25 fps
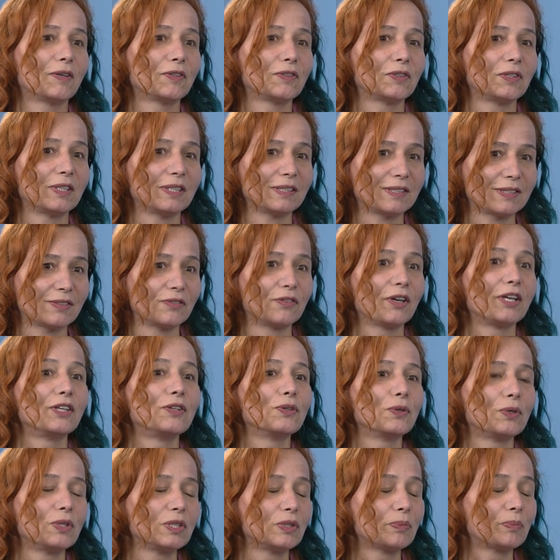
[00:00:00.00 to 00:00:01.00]
this
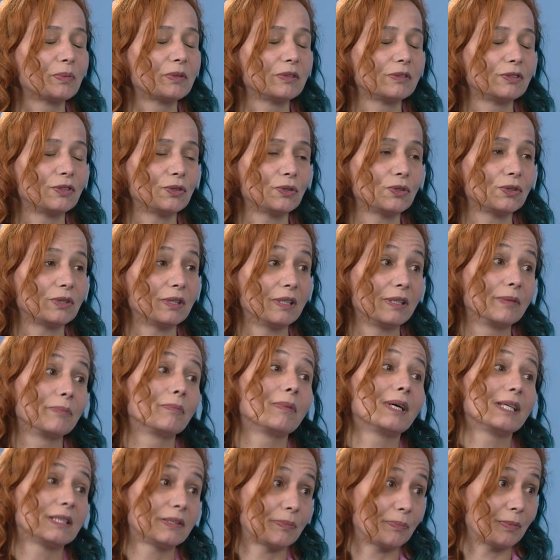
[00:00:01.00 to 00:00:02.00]
venue is producing
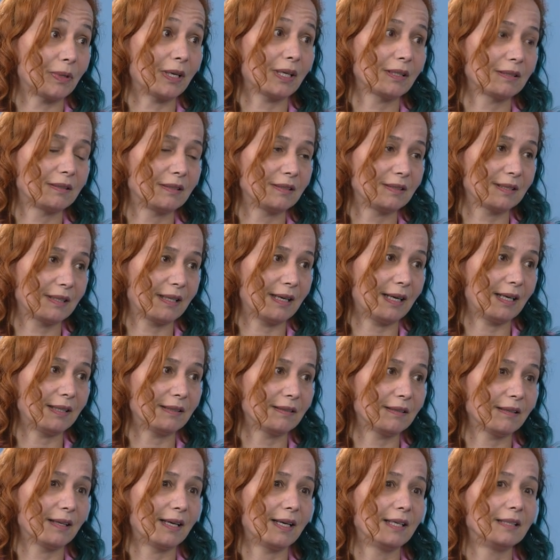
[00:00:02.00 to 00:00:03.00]
best practice
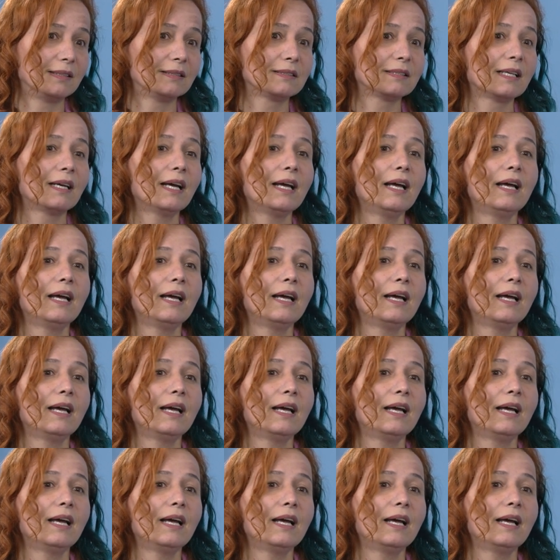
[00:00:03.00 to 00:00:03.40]
guidelines.